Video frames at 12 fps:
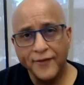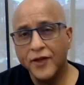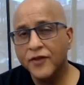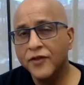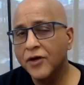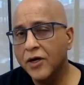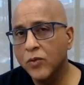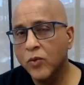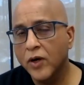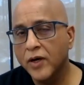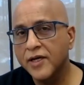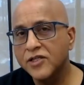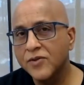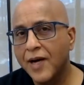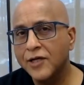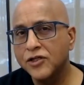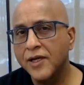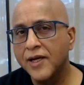The third one is to
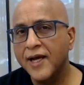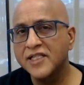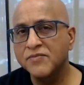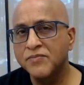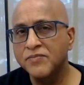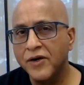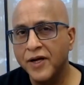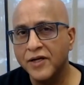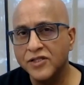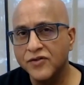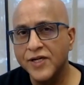actually experience